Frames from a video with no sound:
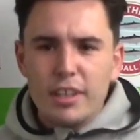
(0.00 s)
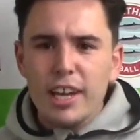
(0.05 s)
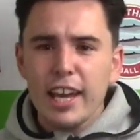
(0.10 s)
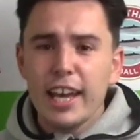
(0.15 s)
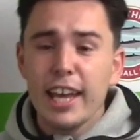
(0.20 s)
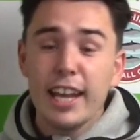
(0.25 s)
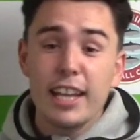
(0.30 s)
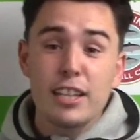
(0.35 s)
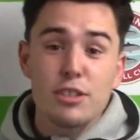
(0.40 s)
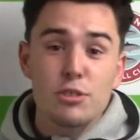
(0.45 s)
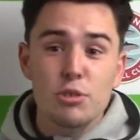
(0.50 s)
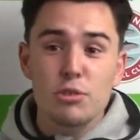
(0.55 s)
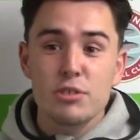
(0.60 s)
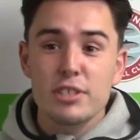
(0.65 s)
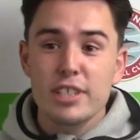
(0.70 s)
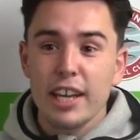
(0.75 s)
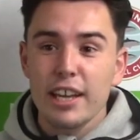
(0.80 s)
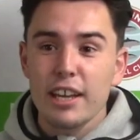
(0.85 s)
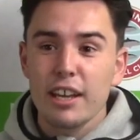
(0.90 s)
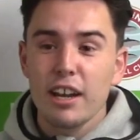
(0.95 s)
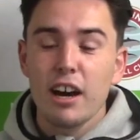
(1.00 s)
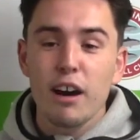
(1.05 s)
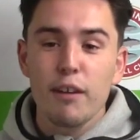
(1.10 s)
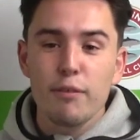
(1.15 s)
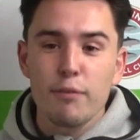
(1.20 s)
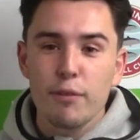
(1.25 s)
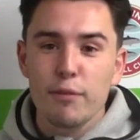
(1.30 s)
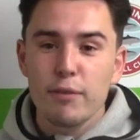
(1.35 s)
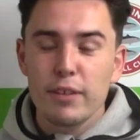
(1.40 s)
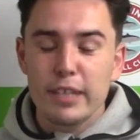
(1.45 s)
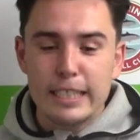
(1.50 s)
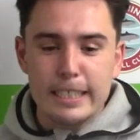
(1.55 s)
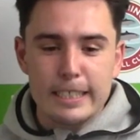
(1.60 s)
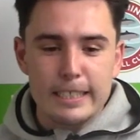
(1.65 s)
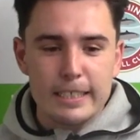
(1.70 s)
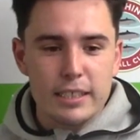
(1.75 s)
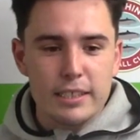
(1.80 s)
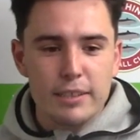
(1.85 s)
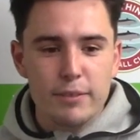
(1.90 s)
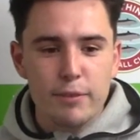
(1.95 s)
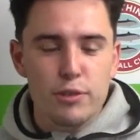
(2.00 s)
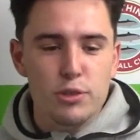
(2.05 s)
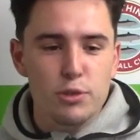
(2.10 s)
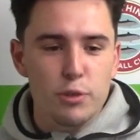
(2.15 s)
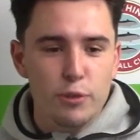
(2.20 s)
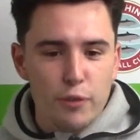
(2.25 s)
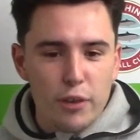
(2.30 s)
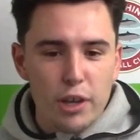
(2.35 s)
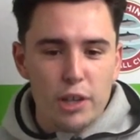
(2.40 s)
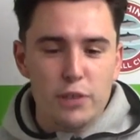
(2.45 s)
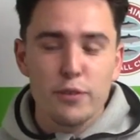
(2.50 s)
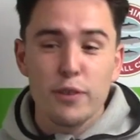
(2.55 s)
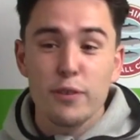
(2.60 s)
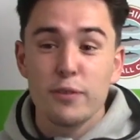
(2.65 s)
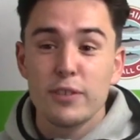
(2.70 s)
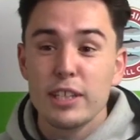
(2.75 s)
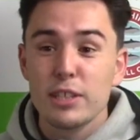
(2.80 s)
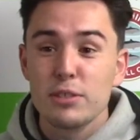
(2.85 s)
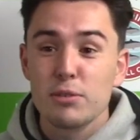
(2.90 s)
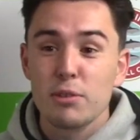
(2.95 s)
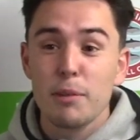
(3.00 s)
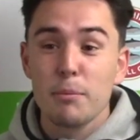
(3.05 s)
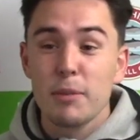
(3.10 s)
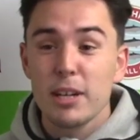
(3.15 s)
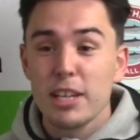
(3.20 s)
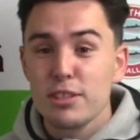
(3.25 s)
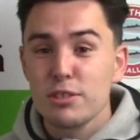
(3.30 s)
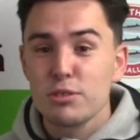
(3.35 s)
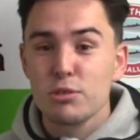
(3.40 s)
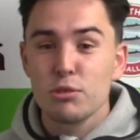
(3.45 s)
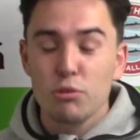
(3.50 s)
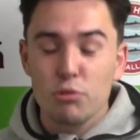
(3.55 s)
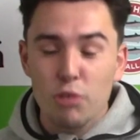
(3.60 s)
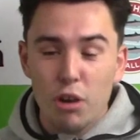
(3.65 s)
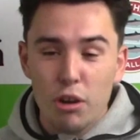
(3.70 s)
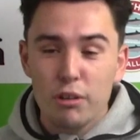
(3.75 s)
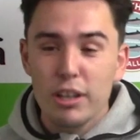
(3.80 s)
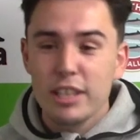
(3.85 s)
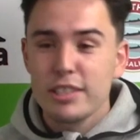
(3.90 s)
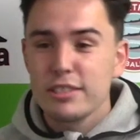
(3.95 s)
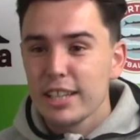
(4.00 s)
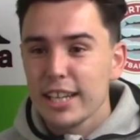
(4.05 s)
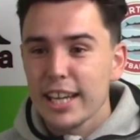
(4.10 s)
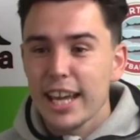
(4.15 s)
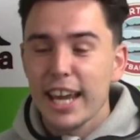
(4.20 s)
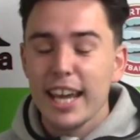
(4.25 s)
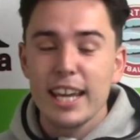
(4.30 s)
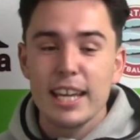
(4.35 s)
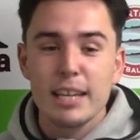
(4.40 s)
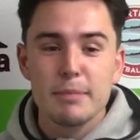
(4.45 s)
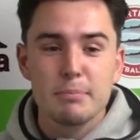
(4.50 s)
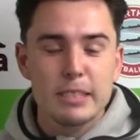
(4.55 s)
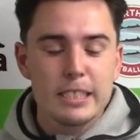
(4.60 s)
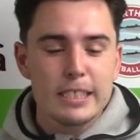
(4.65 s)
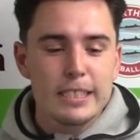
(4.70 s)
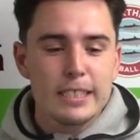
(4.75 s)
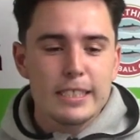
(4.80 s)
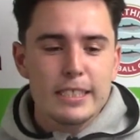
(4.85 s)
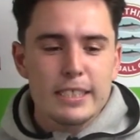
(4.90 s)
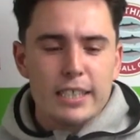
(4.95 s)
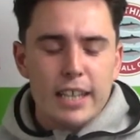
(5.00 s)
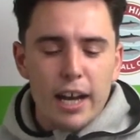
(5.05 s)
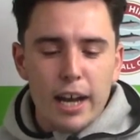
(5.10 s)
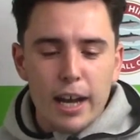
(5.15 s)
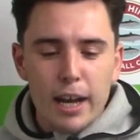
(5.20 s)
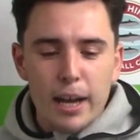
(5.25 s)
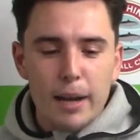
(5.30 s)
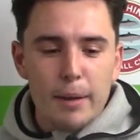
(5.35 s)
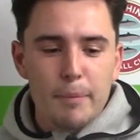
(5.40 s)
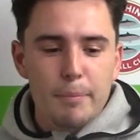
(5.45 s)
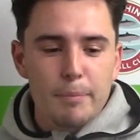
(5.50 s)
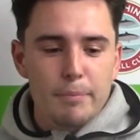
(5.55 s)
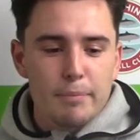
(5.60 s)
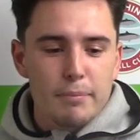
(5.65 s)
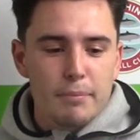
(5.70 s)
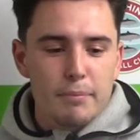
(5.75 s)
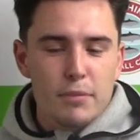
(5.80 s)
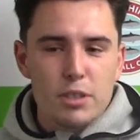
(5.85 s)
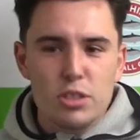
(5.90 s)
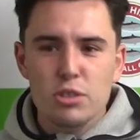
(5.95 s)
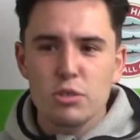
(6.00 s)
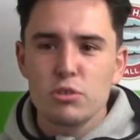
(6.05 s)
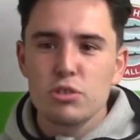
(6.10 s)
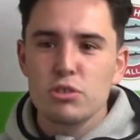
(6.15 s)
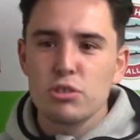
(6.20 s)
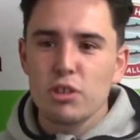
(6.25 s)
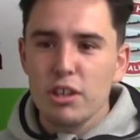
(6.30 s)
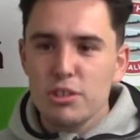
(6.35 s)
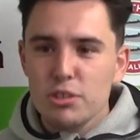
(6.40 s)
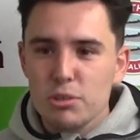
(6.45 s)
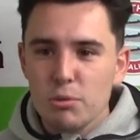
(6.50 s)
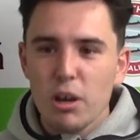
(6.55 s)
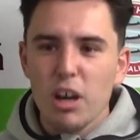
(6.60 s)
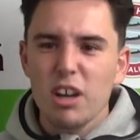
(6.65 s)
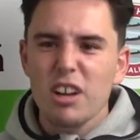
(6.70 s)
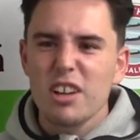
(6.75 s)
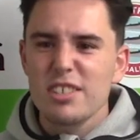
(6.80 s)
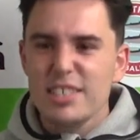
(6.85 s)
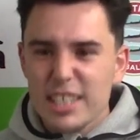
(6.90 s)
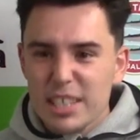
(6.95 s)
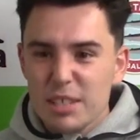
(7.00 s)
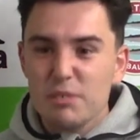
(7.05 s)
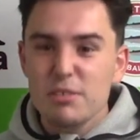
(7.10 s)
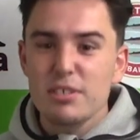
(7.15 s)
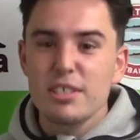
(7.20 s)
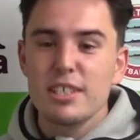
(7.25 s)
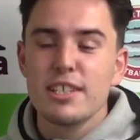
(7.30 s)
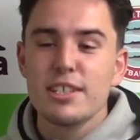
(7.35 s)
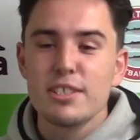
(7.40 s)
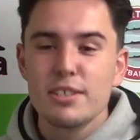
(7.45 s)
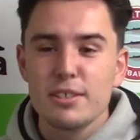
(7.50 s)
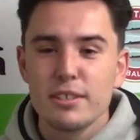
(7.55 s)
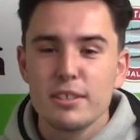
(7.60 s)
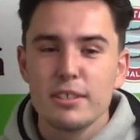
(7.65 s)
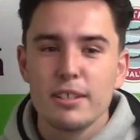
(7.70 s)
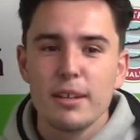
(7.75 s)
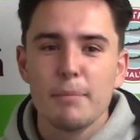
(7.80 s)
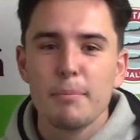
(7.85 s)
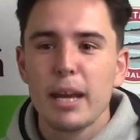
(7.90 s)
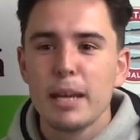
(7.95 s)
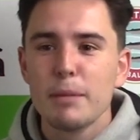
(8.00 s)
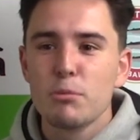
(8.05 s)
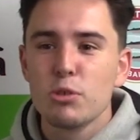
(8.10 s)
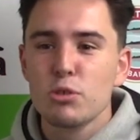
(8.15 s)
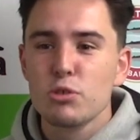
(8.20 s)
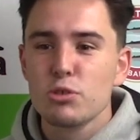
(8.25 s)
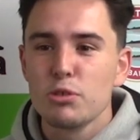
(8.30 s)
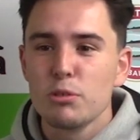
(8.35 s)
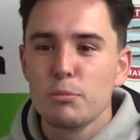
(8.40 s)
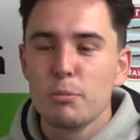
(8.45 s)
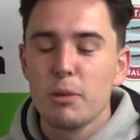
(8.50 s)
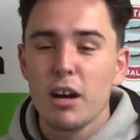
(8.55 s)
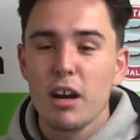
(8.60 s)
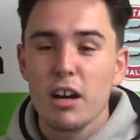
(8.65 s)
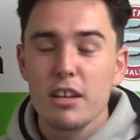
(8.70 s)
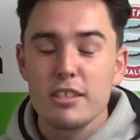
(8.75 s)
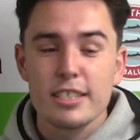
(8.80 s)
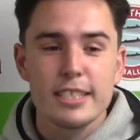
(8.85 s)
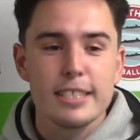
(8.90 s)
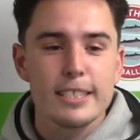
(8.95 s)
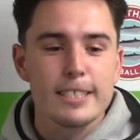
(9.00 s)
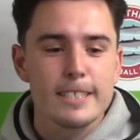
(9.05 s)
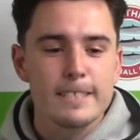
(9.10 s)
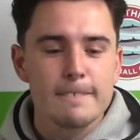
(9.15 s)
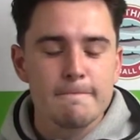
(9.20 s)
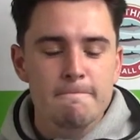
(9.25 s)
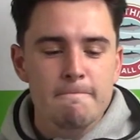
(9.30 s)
then sort of second half, I think sort of first 15-20 minutes sort of grown into the game. Sort of tried to work our sequences and made more sort of passes,